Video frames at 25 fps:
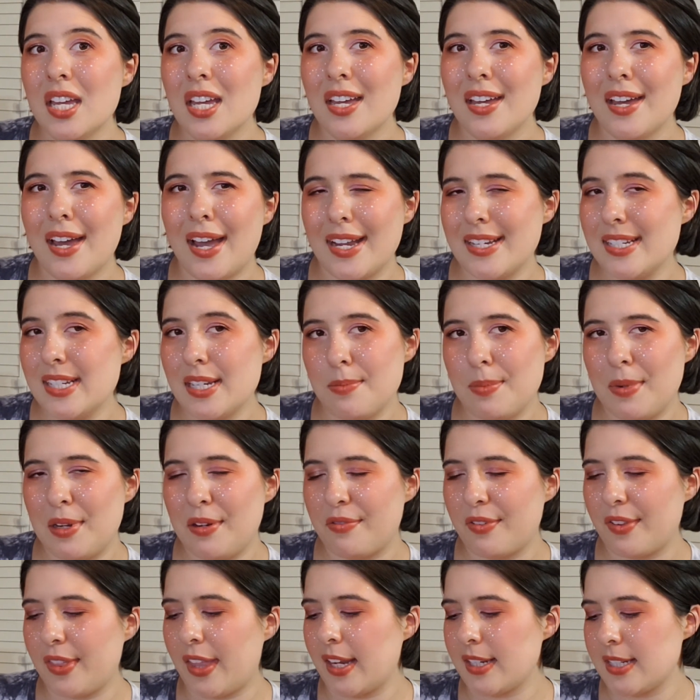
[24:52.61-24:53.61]
I didn't mean for
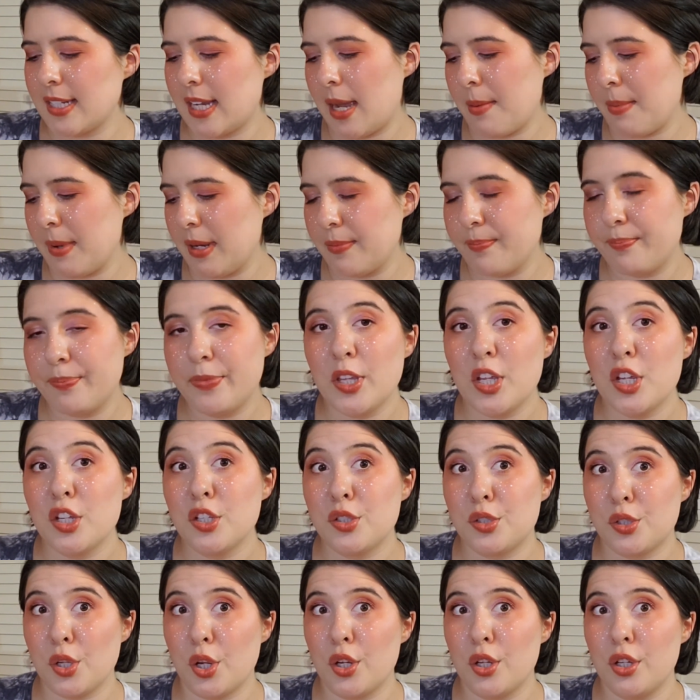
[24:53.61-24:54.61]
that to happen.
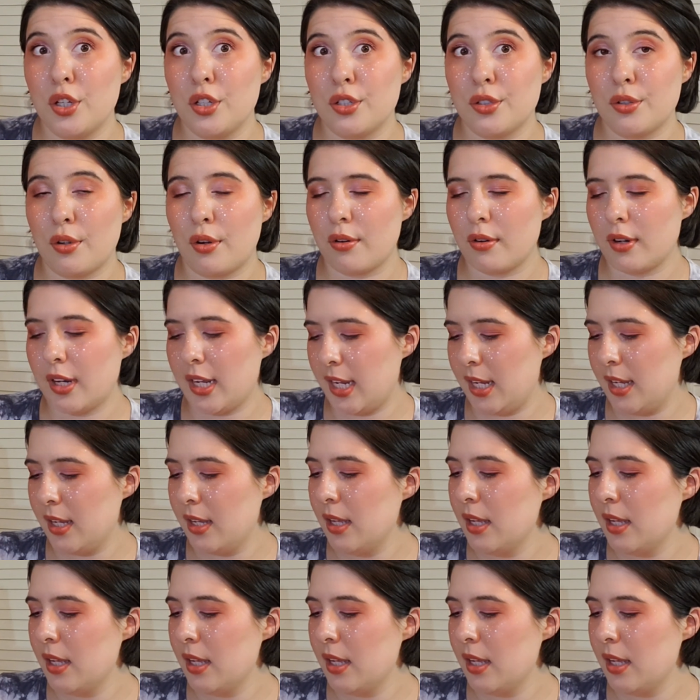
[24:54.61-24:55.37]
So sorry.